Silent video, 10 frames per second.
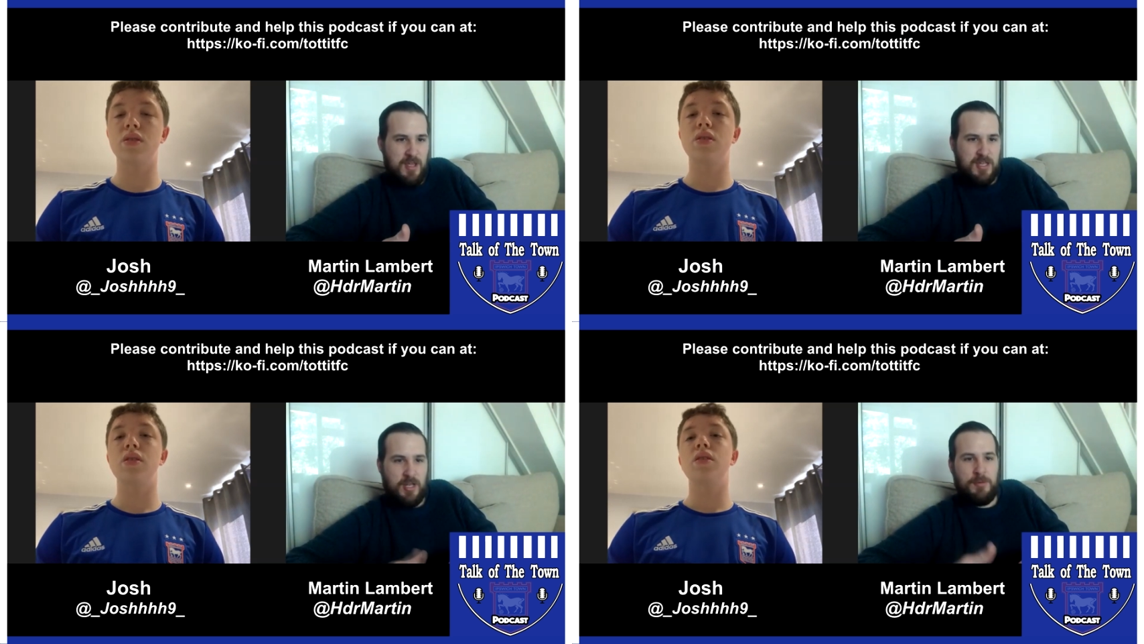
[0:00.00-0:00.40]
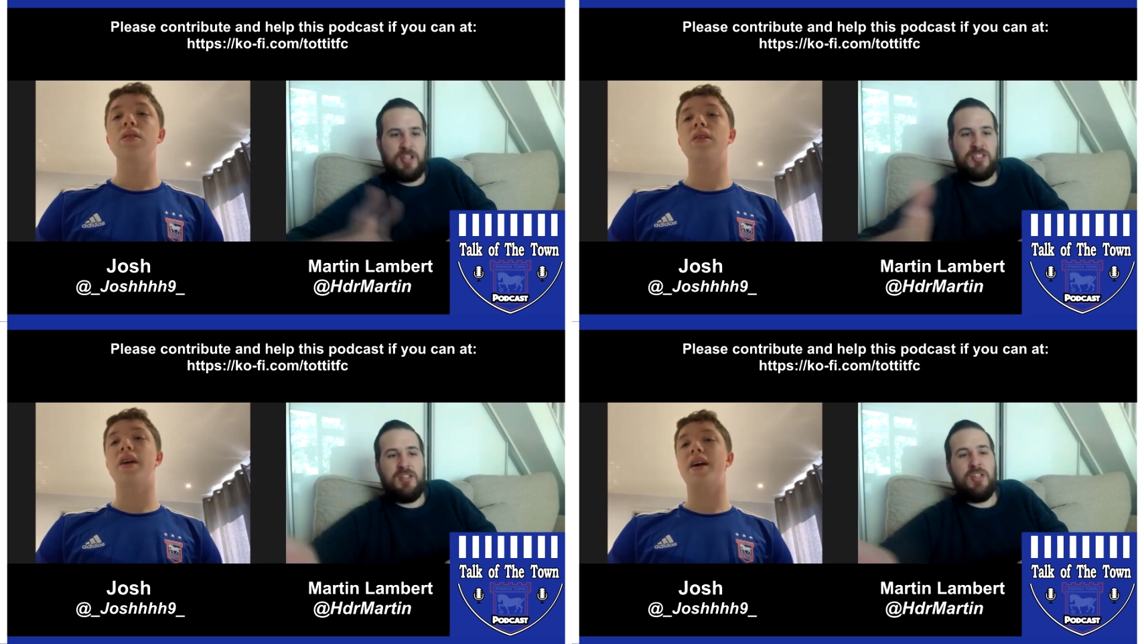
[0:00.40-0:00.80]
Speaker 1: You know,
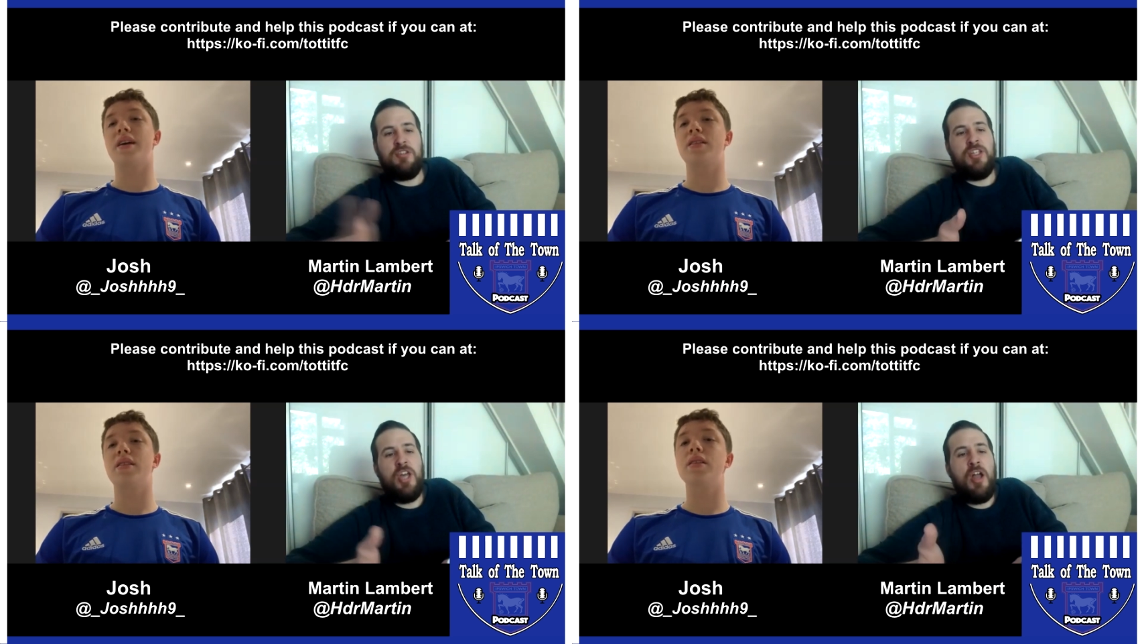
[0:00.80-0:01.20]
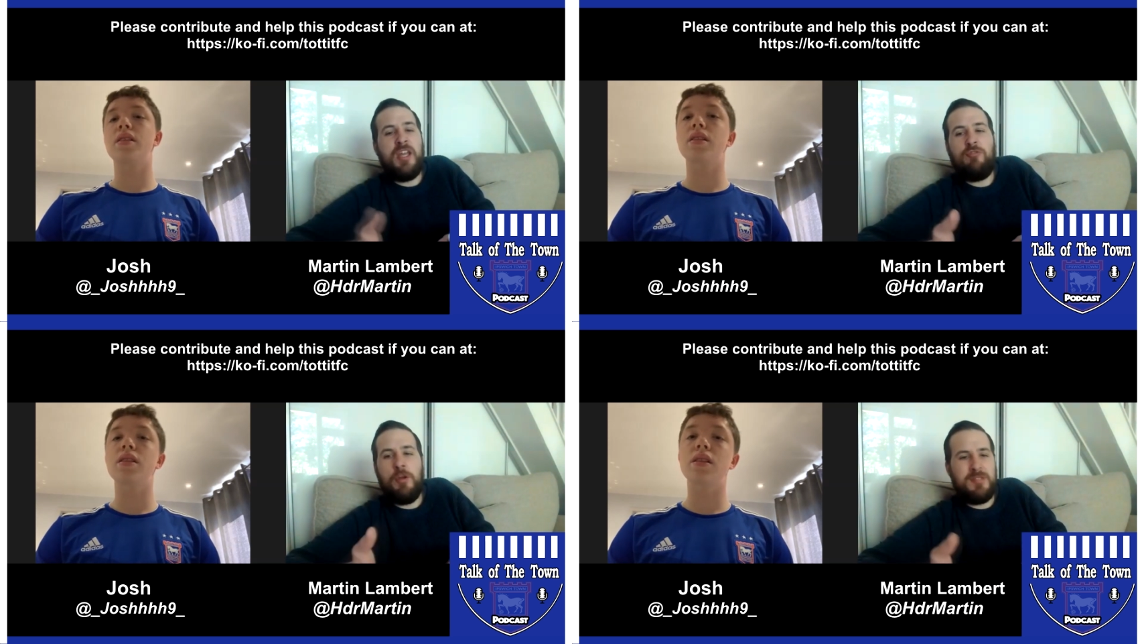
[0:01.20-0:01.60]
because yeah. early
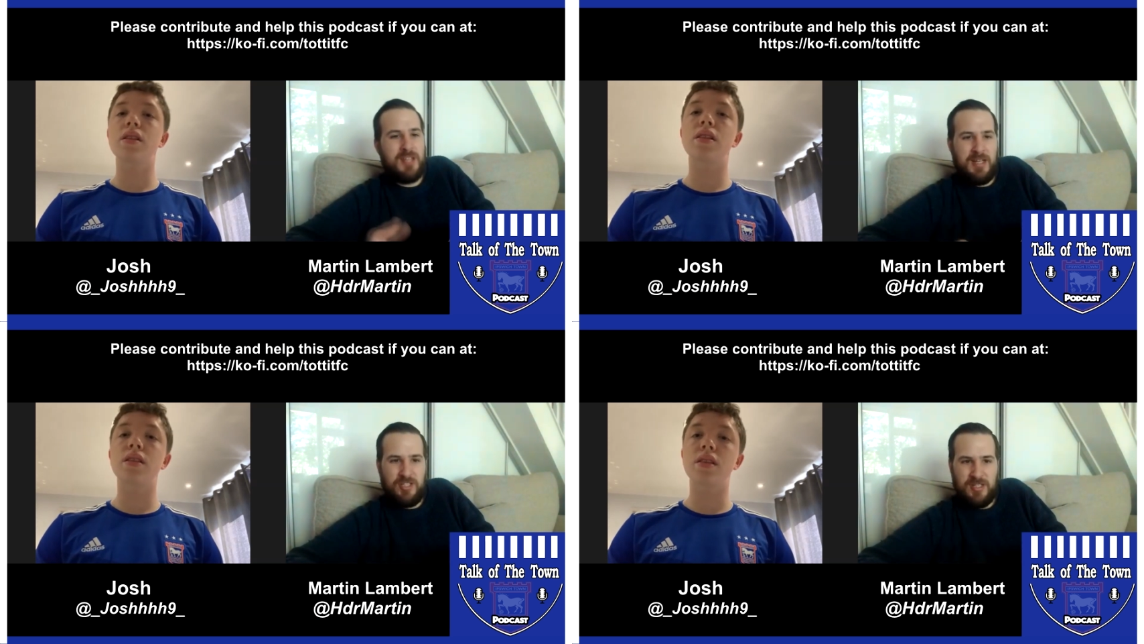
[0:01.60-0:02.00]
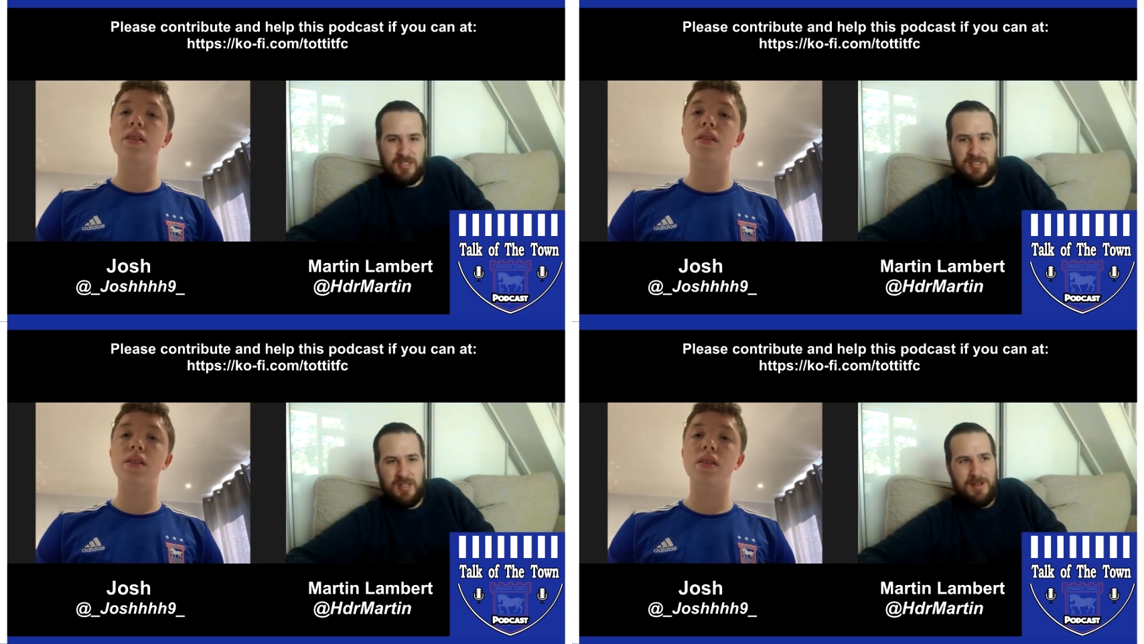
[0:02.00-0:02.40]
group stages,